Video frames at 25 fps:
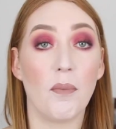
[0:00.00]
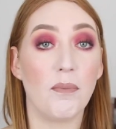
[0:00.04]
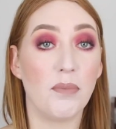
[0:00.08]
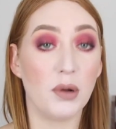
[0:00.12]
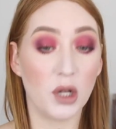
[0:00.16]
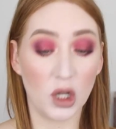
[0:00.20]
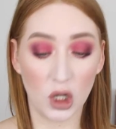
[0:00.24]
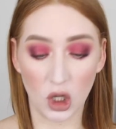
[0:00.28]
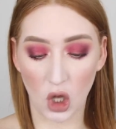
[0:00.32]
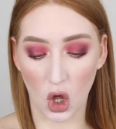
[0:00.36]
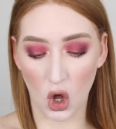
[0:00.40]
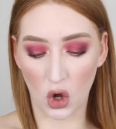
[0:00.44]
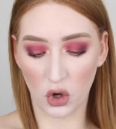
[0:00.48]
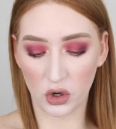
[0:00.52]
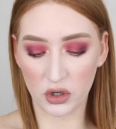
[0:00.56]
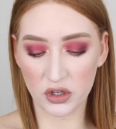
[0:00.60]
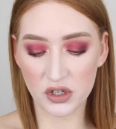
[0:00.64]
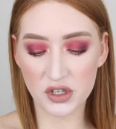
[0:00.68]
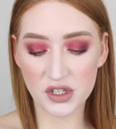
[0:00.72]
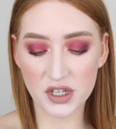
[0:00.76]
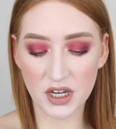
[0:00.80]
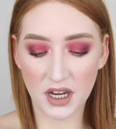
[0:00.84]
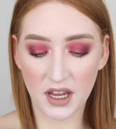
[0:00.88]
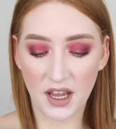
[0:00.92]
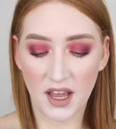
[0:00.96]

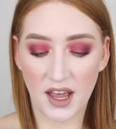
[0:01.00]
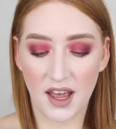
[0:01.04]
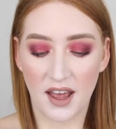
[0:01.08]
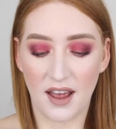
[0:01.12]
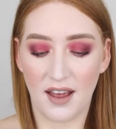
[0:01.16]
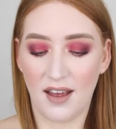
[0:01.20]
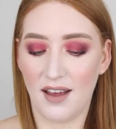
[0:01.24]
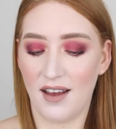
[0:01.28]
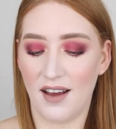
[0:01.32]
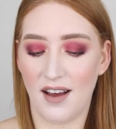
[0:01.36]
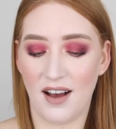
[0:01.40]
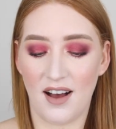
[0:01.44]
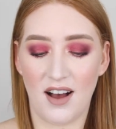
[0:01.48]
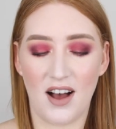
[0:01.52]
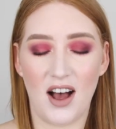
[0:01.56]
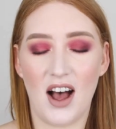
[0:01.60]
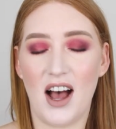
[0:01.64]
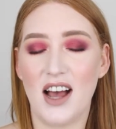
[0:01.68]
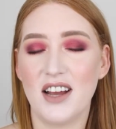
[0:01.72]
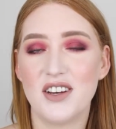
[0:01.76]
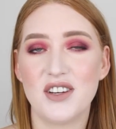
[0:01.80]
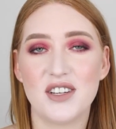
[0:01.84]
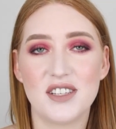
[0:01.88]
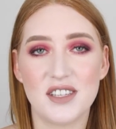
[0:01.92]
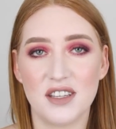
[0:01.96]
Blonde.
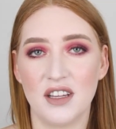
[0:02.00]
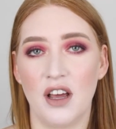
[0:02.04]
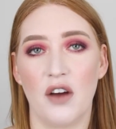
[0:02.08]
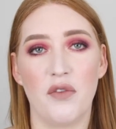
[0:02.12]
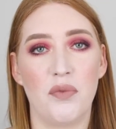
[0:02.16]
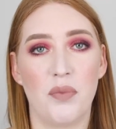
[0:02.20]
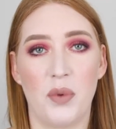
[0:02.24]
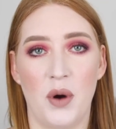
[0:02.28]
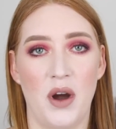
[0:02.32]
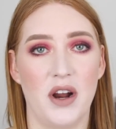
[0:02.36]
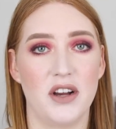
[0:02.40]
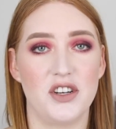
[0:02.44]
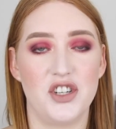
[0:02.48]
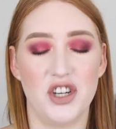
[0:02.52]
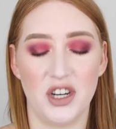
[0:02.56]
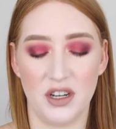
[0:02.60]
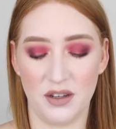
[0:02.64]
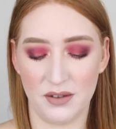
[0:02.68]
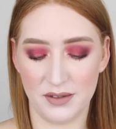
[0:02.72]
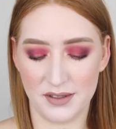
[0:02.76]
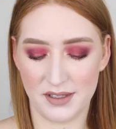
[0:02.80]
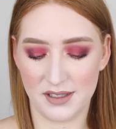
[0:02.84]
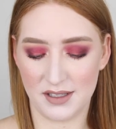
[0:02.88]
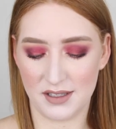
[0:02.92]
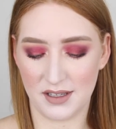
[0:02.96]
I just love brow
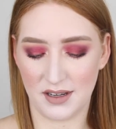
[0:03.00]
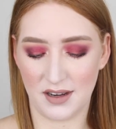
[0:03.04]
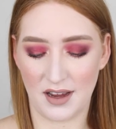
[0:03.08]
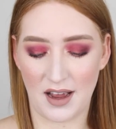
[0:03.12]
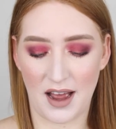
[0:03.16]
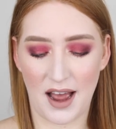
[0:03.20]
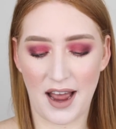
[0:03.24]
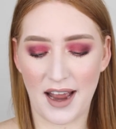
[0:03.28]
gels.